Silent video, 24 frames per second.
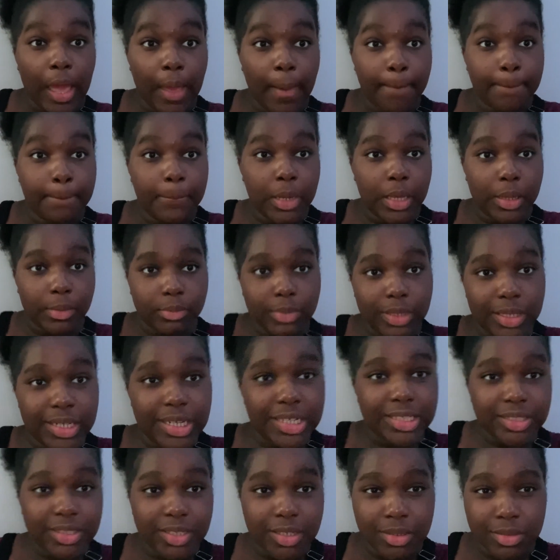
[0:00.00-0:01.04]
But me, they
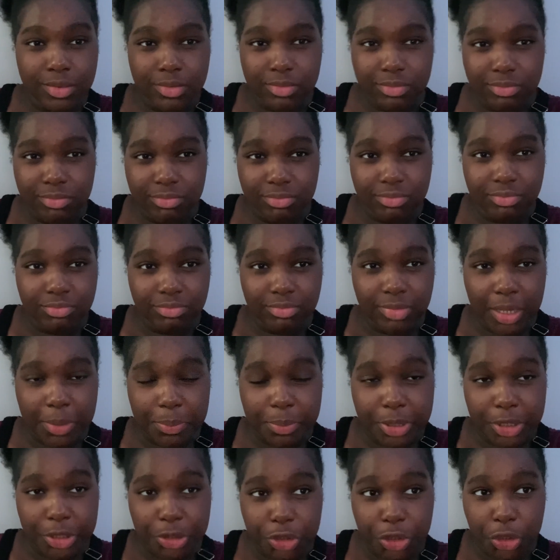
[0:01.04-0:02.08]
took my
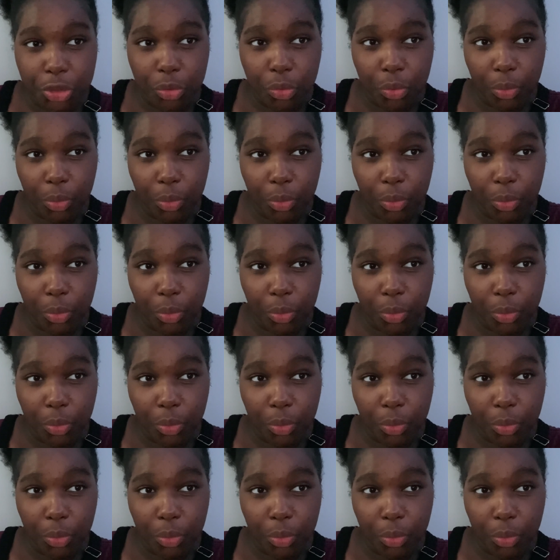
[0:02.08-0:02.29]
picture